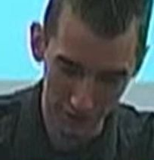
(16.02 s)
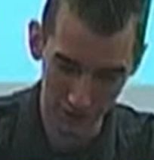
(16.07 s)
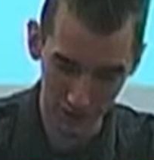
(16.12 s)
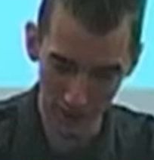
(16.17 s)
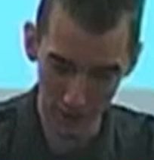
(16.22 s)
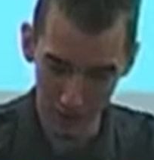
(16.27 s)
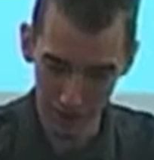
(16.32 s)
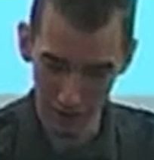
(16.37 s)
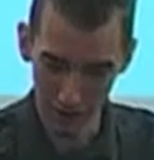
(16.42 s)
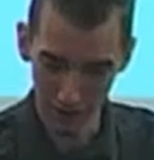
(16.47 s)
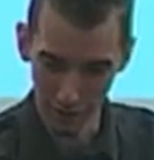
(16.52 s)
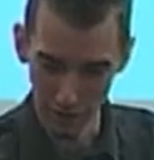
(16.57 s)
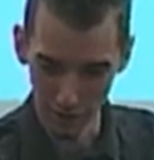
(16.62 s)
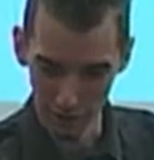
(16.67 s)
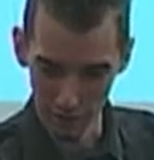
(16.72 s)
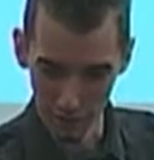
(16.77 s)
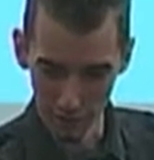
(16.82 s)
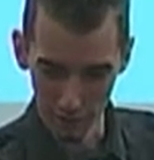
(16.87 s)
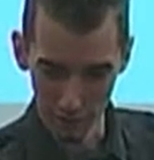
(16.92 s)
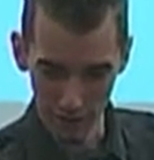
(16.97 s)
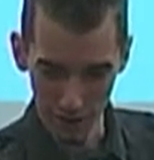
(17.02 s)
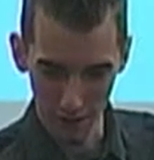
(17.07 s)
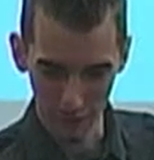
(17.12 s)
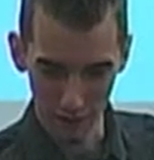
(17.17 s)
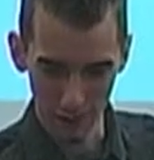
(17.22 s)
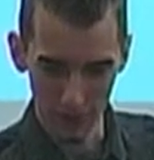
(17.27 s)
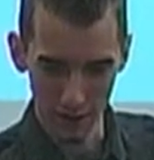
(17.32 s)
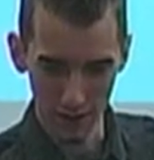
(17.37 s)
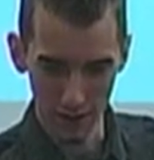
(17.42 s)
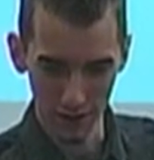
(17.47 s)
So, no
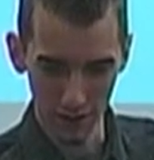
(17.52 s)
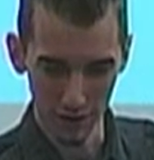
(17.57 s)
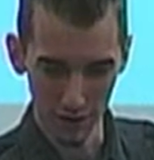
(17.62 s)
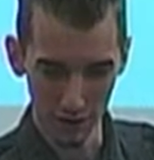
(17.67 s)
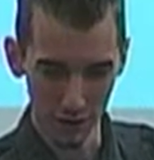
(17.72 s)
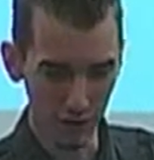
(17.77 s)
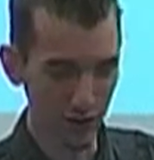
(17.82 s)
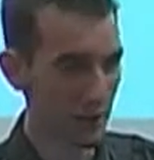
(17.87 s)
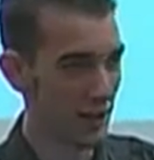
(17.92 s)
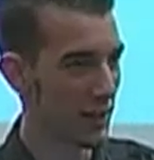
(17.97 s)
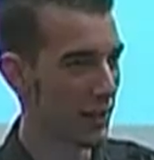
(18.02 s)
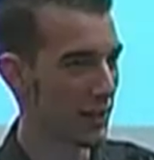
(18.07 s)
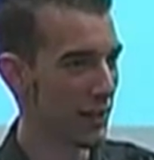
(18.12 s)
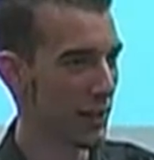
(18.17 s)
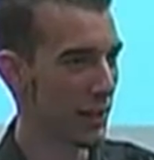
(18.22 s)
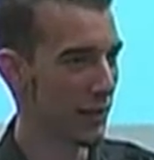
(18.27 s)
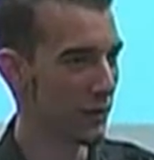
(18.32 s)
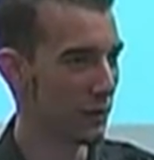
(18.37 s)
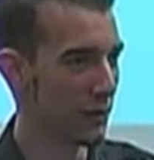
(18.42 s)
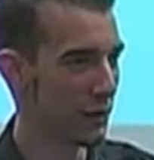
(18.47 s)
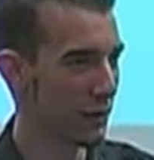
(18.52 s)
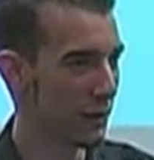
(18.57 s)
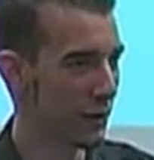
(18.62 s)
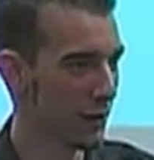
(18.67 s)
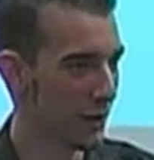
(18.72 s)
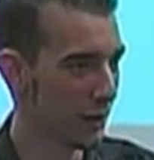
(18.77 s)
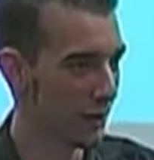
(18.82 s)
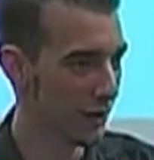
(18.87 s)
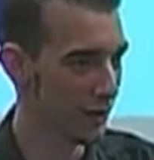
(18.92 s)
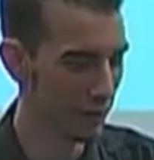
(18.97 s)
problem speaking to the real dedicated few
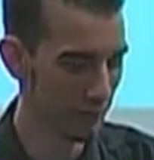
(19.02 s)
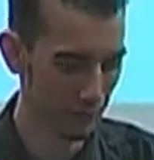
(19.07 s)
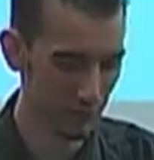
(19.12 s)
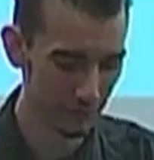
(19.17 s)
here.